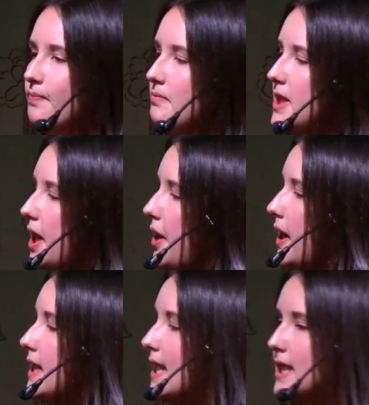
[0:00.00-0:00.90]
So
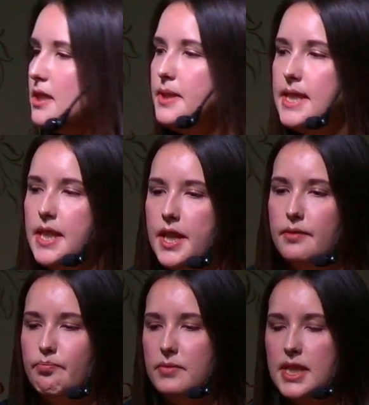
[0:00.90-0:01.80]
he says to his
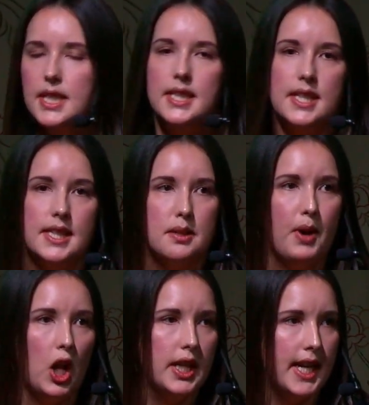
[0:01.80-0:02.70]
son, the son's in the summer
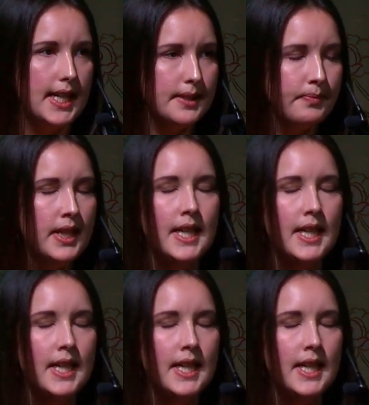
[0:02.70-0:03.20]
holidays,